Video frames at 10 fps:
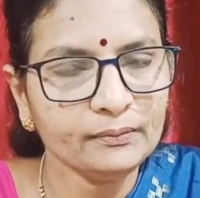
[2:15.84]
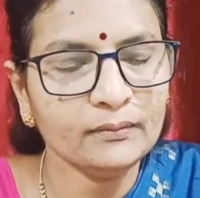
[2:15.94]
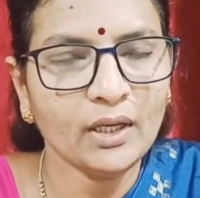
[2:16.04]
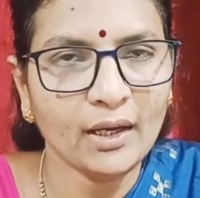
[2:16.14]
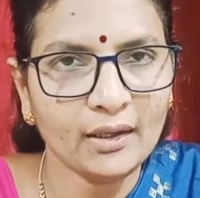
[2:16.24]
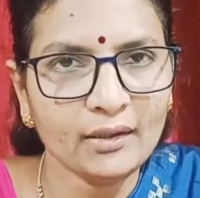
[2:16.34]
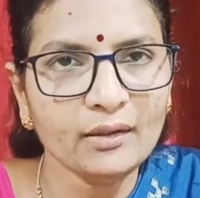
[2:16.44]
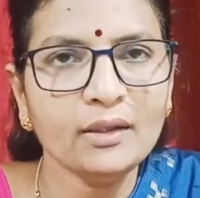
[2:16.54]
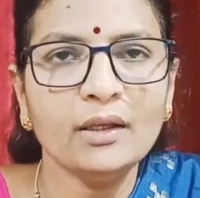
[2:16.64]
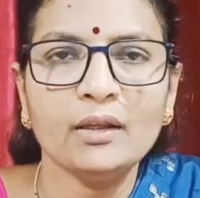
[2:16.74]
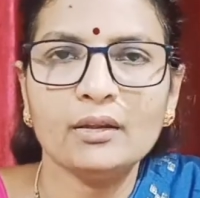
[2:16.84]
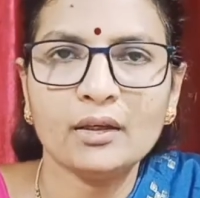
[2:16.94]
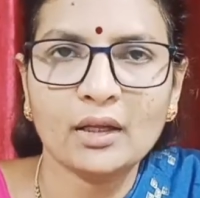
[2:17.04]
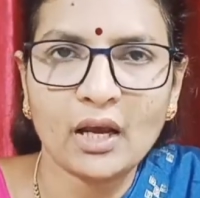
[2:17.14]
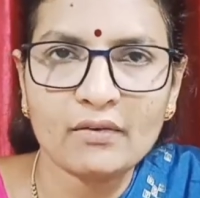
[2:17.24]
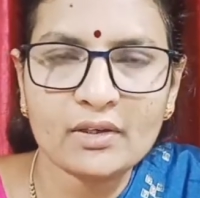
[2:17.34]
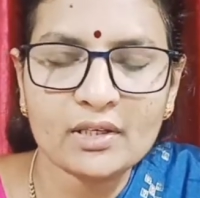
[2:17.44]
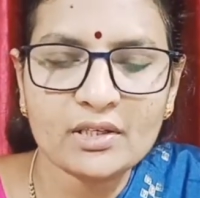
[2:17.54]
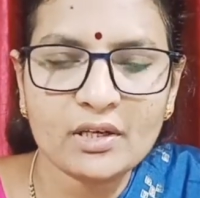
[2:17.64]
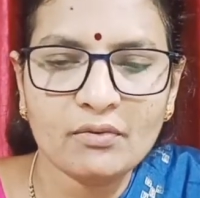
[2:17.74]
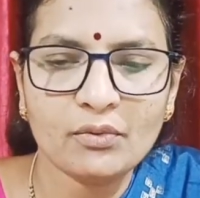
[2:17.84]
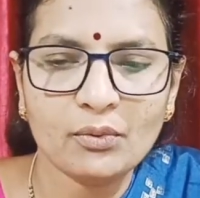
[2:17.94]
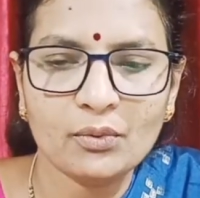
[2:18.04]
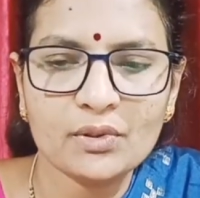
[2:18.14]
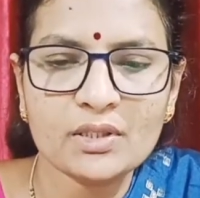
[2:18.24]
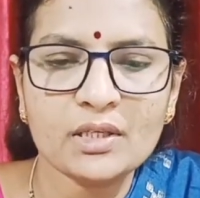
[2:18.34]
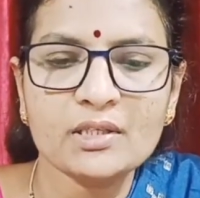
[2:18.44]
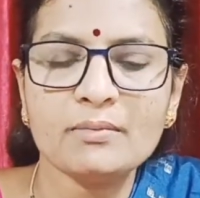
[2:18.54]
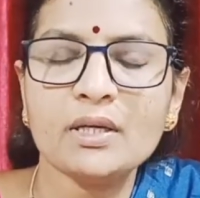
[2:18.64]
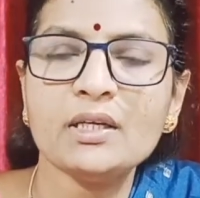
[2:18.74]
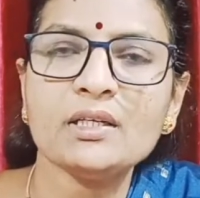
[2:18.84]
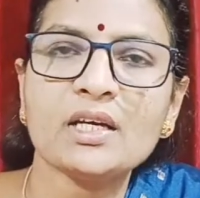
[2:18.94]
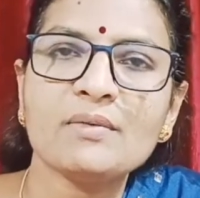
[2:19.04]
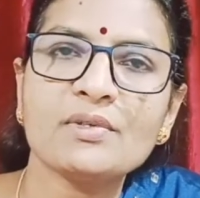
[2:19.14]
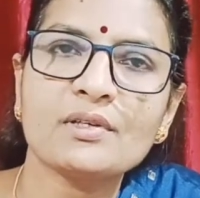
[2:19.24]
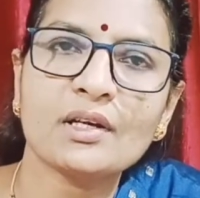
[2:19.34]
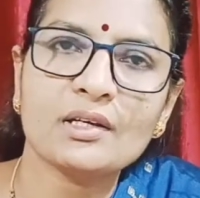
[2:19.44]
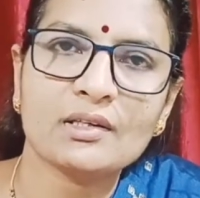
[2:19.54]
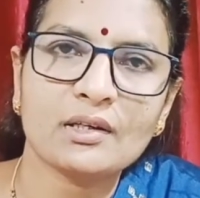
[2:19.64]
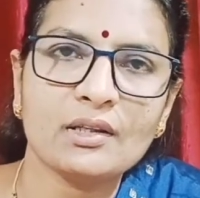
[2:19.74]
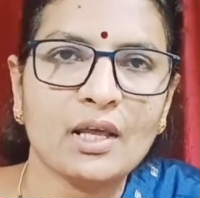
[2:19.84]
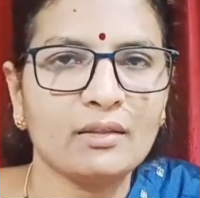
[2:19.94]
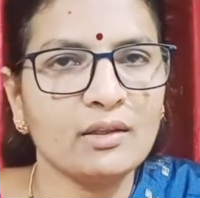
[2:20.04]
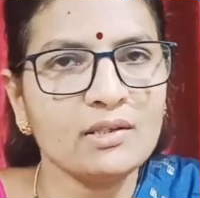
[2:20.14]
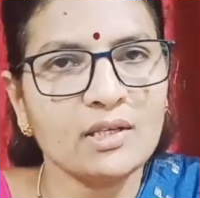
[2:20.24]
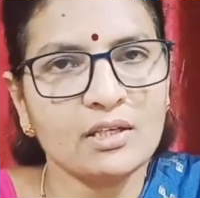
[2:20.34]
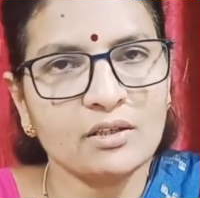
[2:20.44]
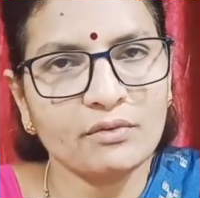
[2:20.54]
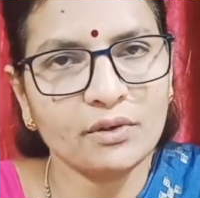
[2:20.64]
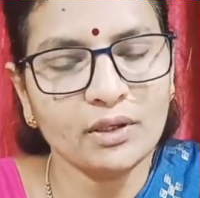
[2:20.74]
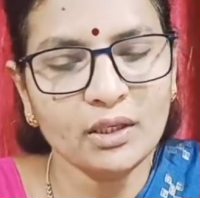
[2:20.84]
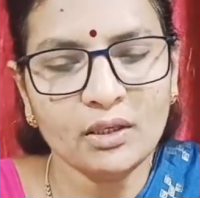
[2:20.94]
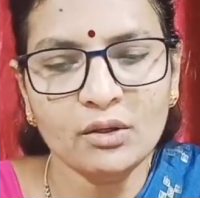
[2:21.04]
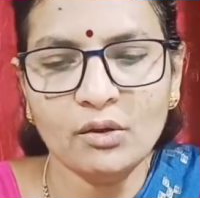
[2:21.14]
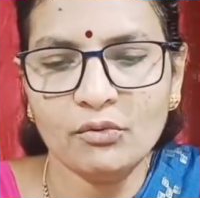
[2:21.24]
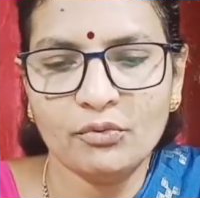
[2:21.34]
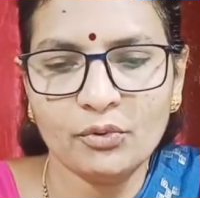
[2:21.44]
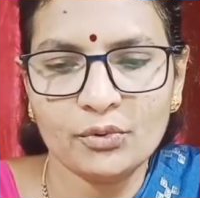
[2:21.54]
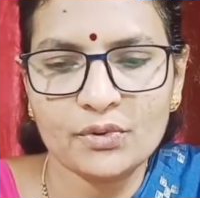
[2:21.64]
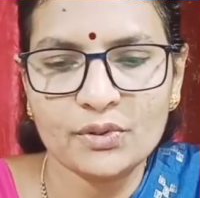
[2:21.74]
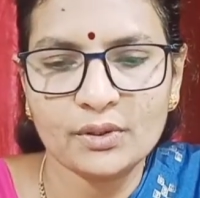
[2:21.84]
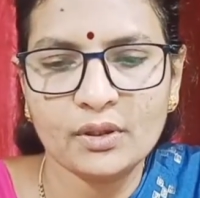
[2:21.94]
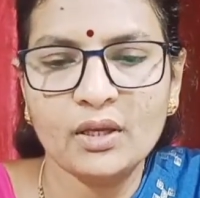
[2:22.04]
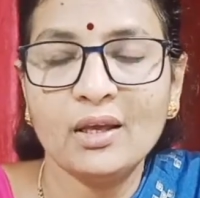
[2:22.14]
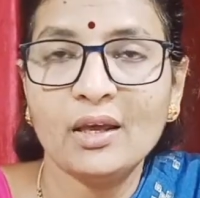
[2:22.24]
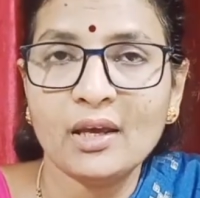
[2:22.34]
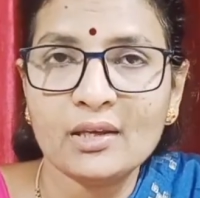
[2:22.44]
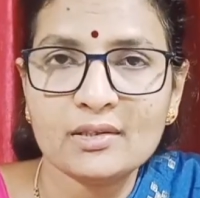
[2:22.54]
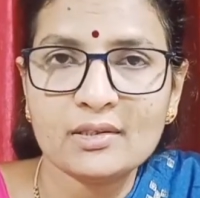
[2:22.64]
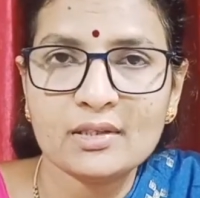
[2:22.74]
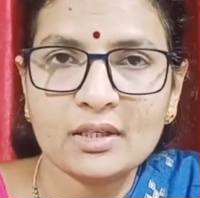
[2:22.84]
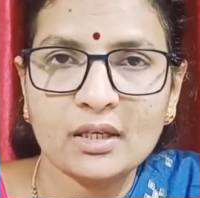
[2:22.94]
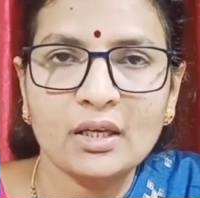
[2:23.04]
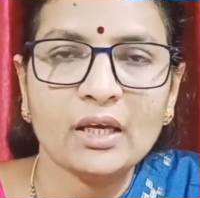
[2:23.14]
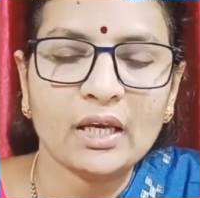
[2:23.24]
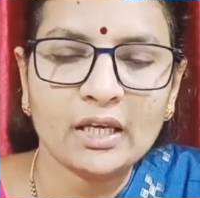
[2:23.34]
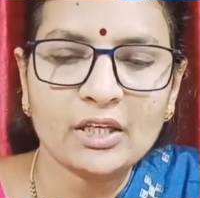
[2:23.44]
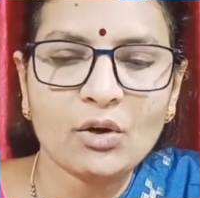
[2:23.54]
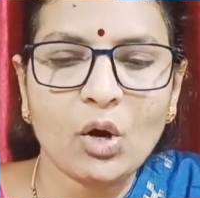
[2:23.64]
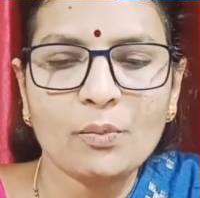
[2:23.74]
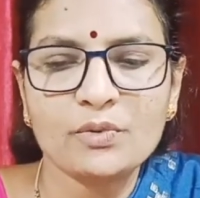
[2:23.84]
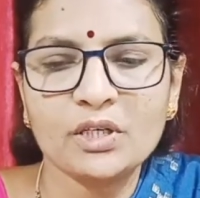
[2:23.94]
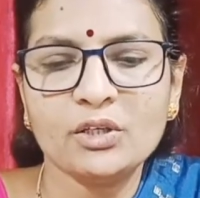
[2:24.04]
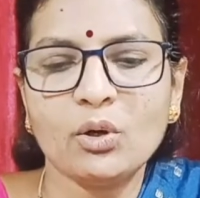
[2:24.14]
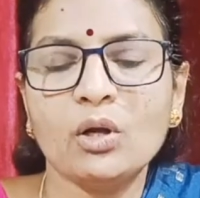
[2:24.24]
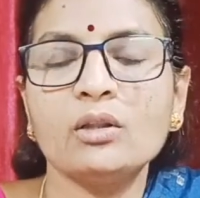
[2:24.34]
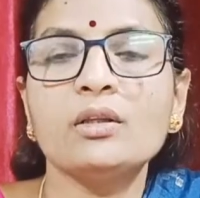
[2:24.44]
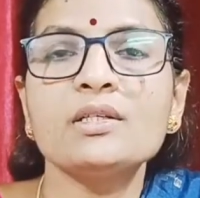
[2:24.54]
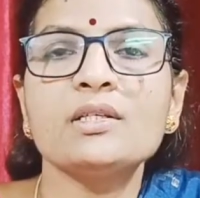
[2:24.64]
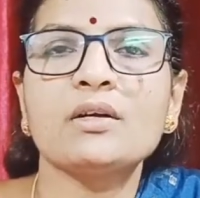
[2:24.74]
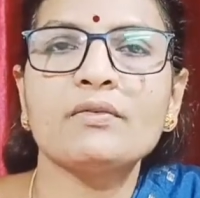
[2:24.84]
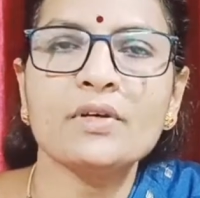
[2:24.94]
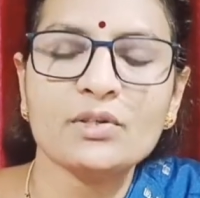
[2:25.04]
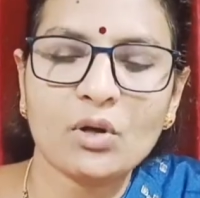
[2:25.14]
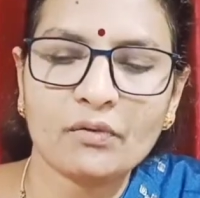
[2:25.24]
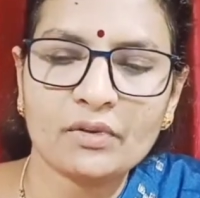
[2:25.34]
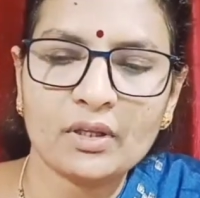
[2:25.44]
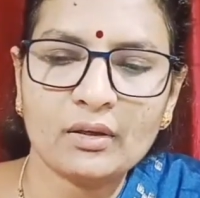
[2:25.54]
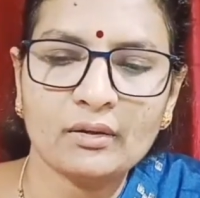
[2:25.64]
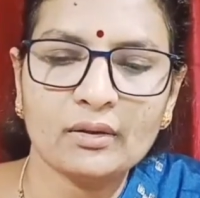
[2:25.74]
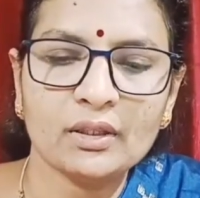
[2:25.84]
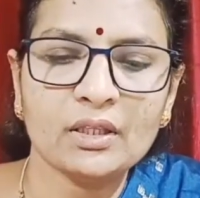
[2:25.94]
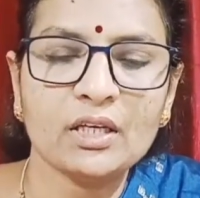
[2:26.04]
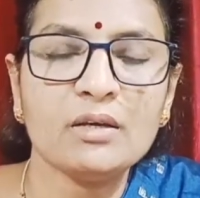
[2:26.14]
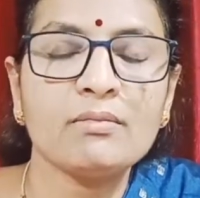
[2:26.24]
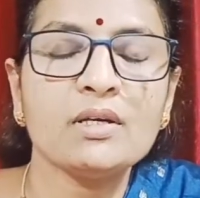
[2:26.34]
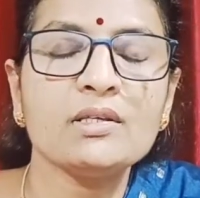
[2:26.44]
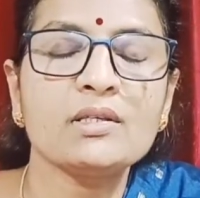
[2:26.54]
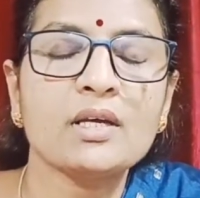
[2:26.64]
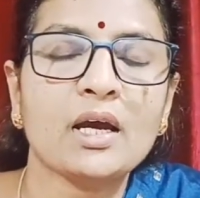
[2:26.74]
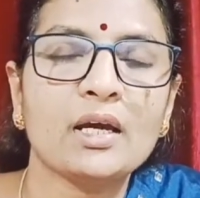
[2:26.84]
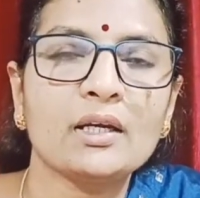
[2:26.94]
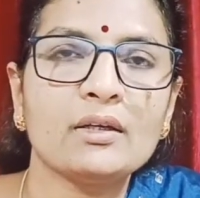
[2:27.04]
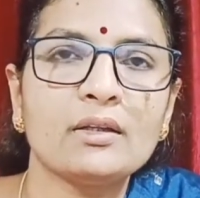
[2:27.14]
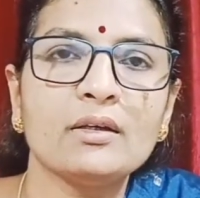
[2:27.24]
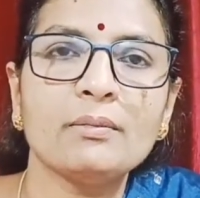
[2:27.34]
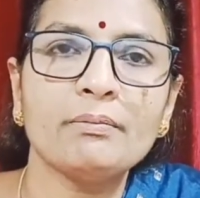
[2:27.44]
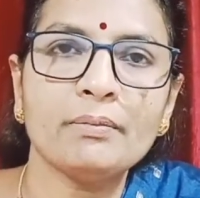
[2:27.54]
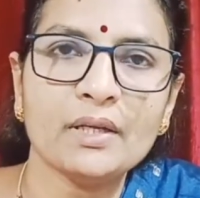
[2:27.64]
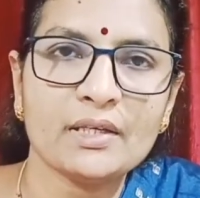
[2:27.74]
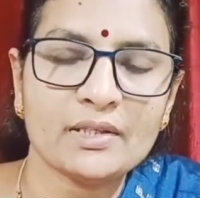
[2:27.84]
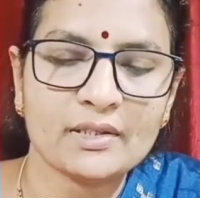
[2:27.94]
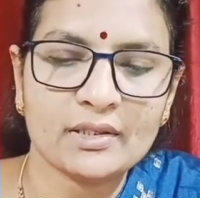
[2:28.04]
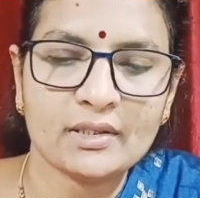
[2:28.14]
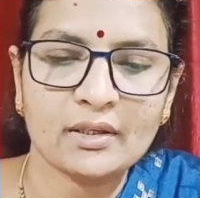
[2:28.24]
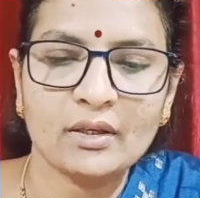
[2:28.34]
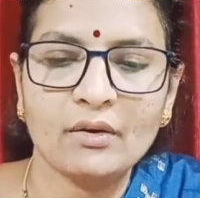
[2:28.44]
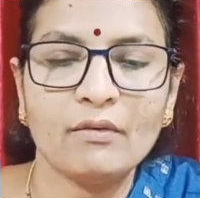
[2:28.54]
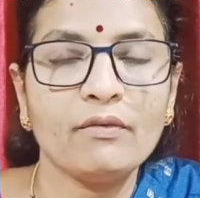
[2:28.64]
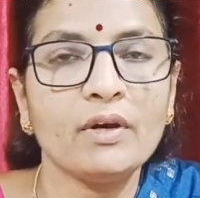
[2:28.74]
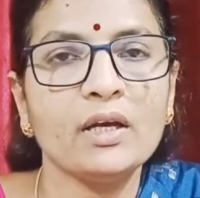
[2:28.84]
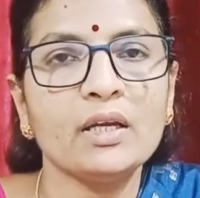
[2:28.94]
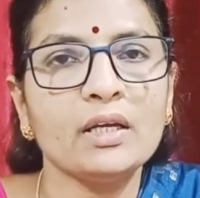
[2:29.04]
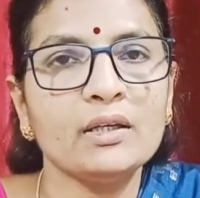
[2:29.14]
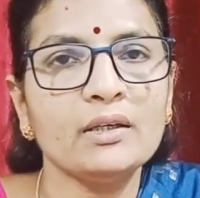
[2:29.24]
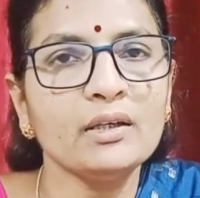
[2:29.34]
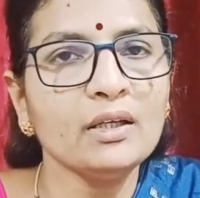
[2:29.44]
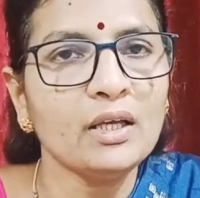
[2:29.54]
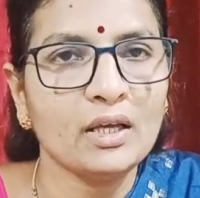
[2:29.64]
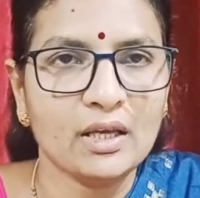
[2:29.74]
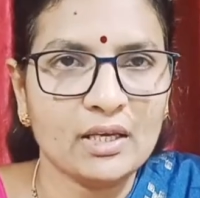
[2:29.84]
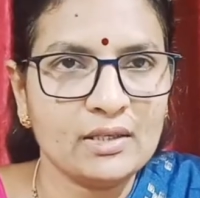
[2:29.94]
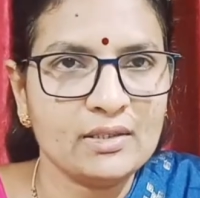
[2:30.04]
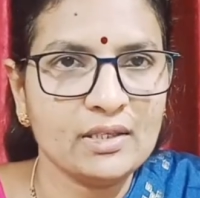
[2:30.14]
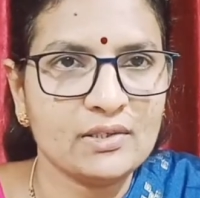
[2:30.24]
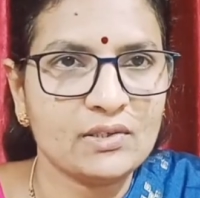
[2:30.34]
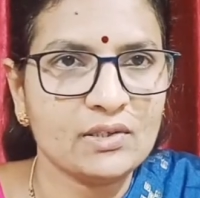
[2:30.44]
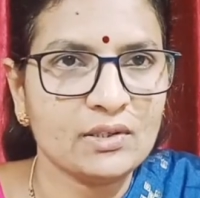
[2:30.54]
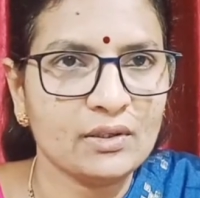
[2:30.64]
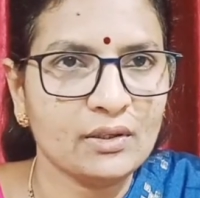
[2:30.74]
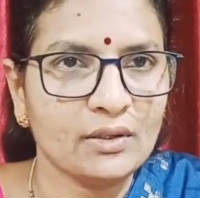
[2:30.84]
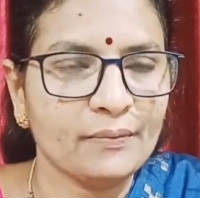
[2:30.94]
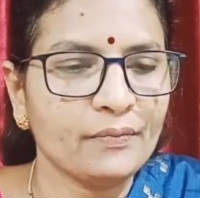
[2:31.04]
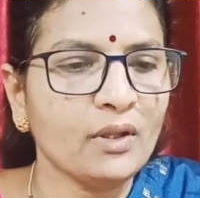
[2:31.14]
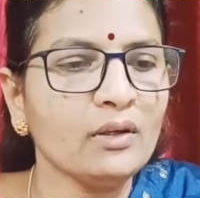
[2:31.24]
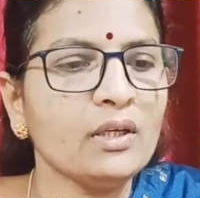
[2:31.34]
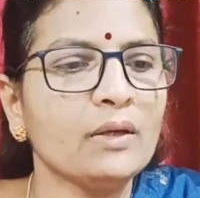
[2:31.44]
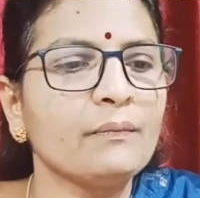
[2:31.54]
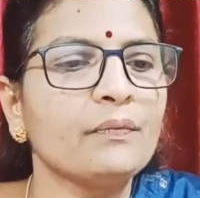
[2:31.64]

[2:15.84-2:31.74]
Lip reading: And the gravitational force is many times greater than the centrifugal force. Hence, any object on the surface of the earth remains at the place where it exists. Okay.